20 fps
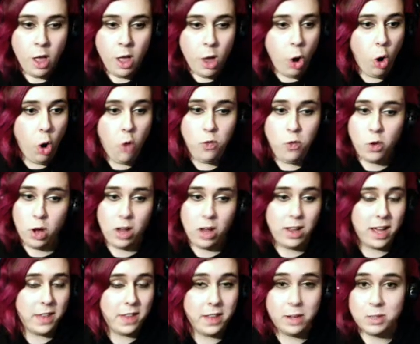overall,
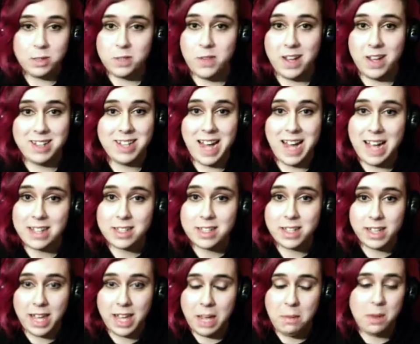I think it was a
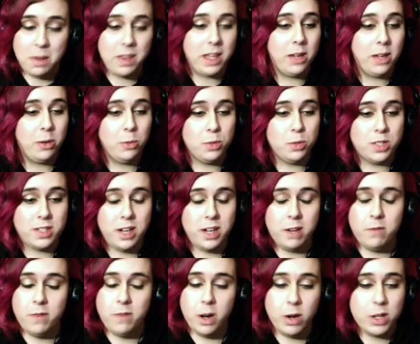fantastic game. I think it
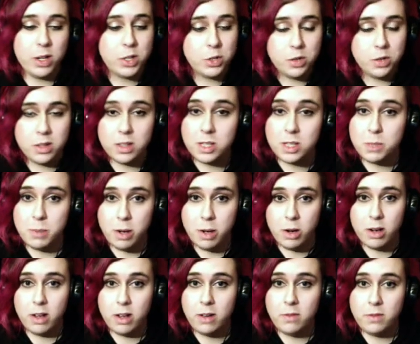stayed very true to the
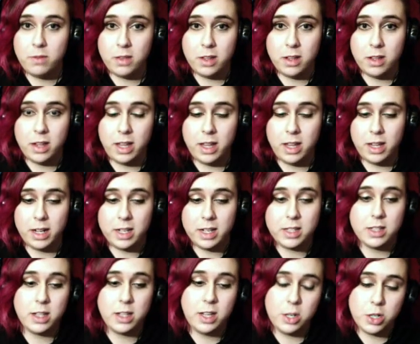spirit of the Alien
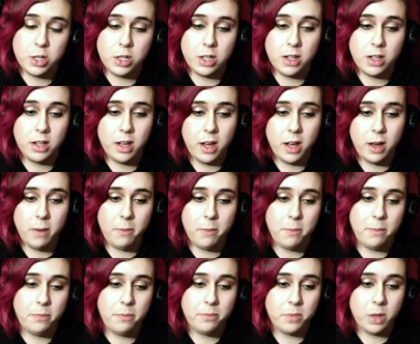Isolation,
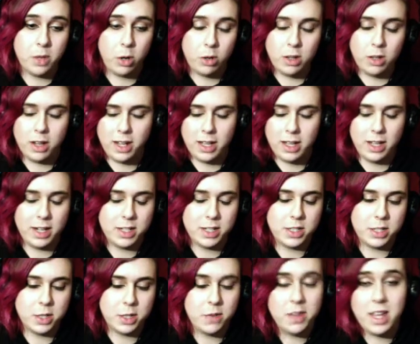um, or not Alien
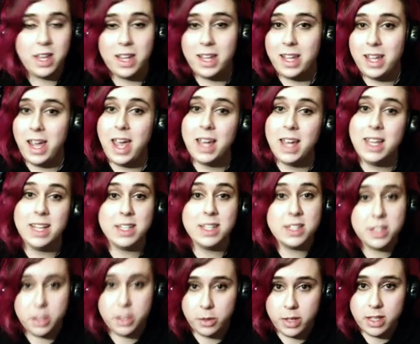Isolation, of the Alien
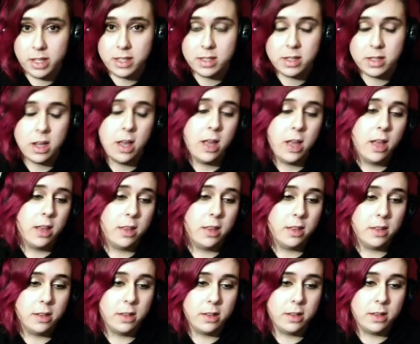series.
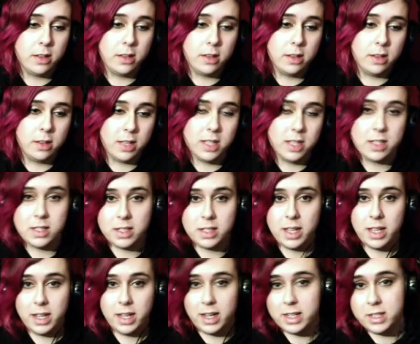This is
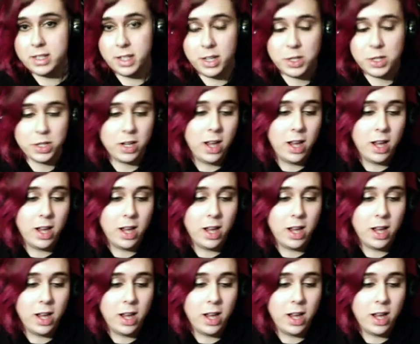Alien Isolation.